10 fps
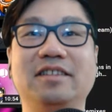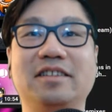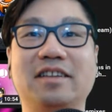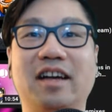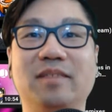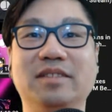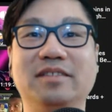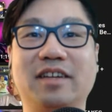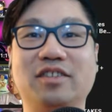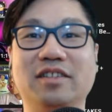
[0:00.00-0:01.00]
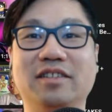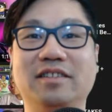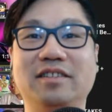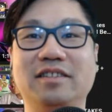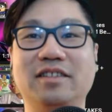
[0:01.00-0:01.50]
comment section
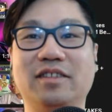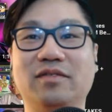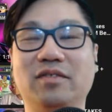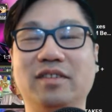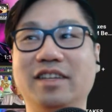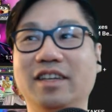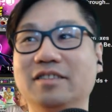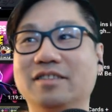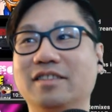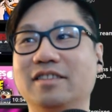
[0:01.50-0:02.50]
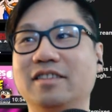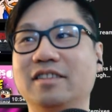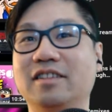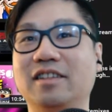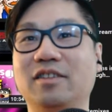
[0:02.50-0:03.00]
of the videos.
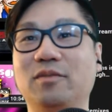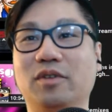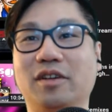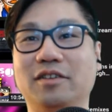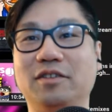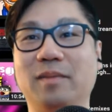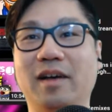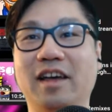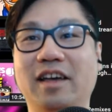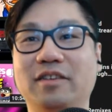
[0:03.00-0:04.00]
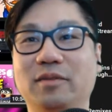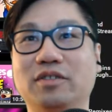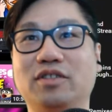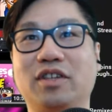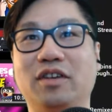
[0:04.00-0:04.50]
We'll
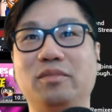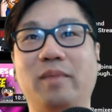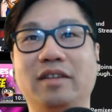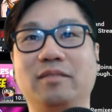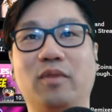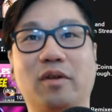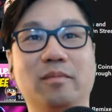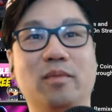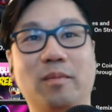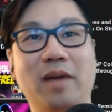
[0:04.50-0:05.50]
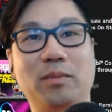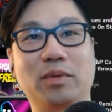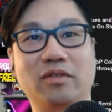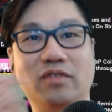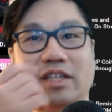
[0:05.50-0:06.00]
just go to my more
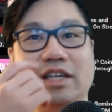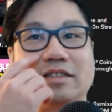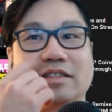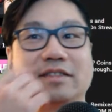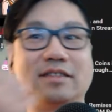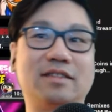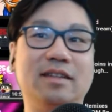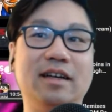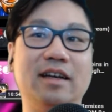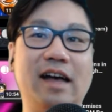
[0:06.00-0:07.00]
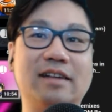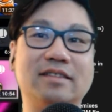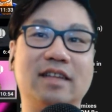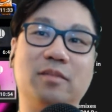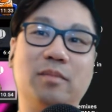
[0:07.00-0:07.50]
popular videos. This is the how to
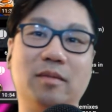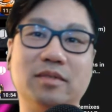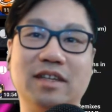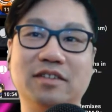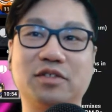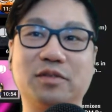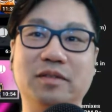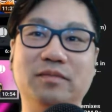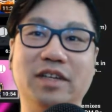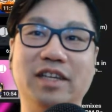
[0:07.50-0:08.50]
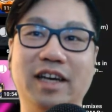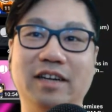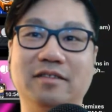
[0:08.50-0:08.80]
set up marbles on stream video.